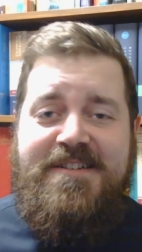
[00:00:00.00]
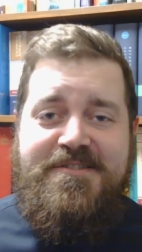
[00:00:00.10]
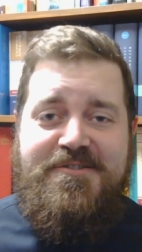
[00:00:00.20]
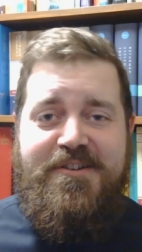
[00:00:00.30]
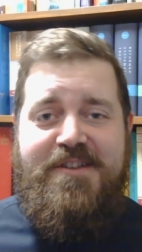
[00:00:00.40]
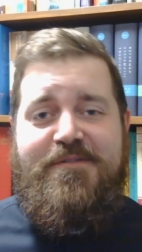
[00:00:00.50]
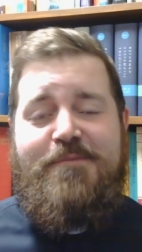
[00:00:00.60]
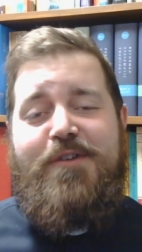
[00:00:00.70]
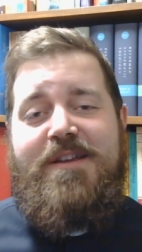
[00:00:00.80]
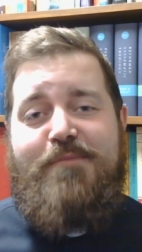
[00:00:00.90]
to join you for
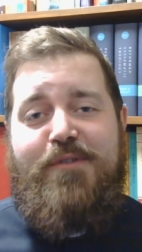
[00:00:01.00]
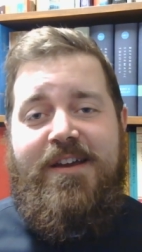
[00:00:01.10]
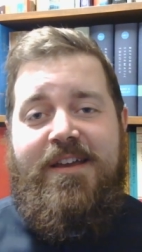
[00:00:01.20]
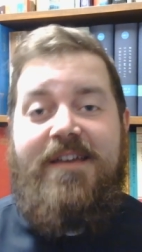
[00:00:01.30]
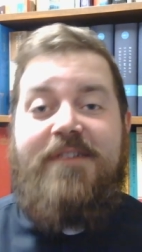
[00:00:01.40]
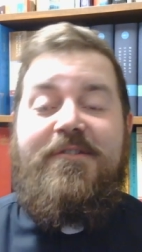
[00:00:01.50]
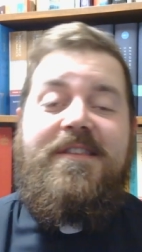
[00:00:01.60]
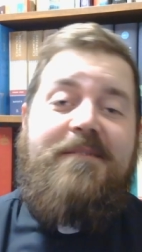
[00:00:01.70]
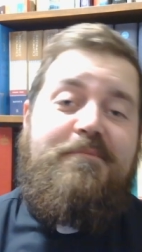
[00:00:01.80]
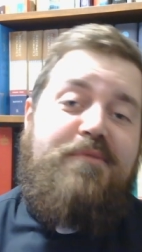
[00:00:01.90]
morning prayer here in
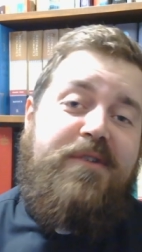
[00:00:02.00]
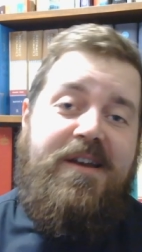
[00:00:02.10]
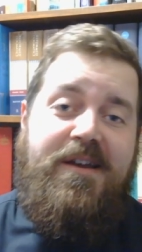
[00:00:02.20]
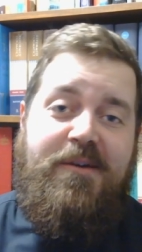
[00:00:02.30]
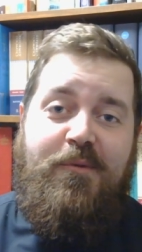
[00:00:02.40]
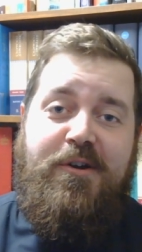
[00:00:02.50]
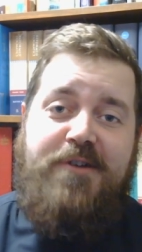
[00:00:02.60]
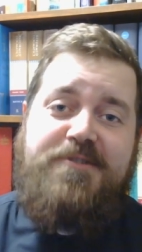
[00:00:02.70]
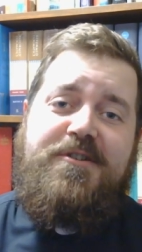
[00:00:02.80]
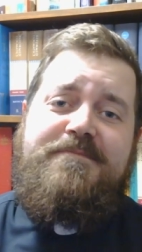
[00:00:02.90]
the prayer
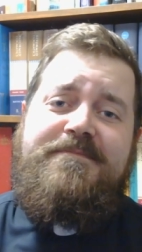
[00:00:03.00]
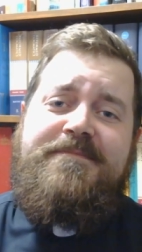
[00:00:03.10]
workshop.